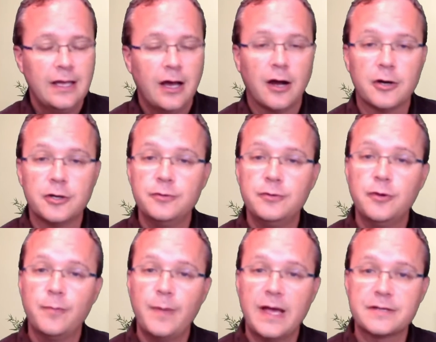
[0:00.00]
Our new
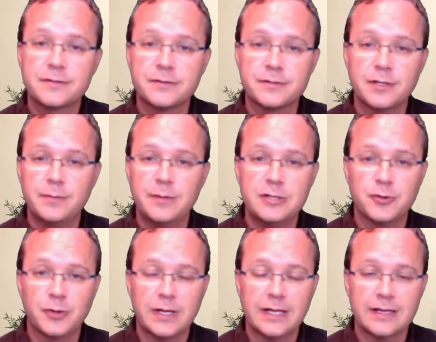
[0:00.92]
youth pastor is going to be
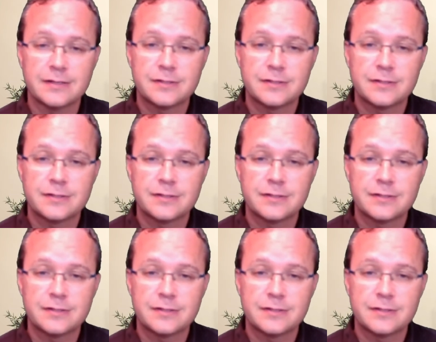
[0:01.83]
joining us,